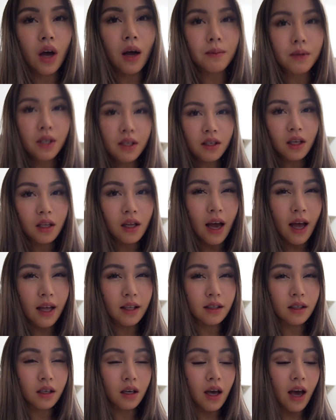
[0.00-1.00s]
I'm just gonna
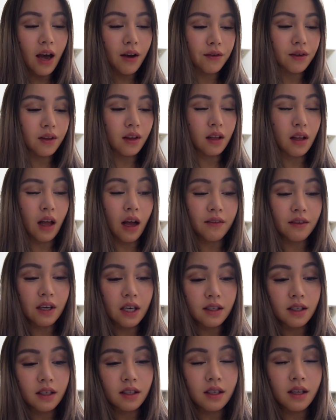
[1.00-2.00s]
enter everything that I've
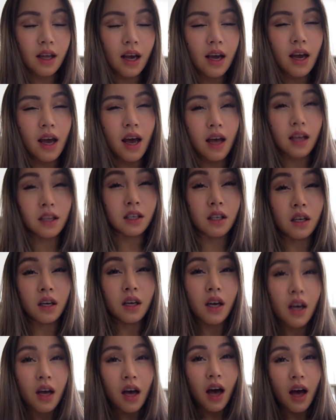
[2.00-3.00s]
eaten today and
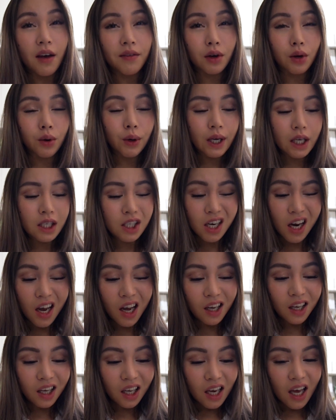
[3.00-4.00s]
have a quick
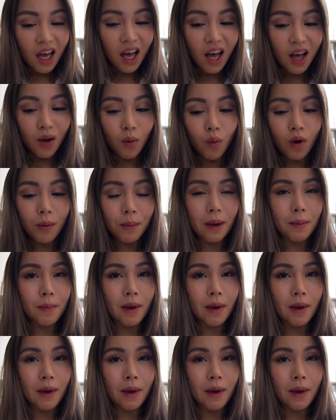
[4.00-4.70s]
check at what my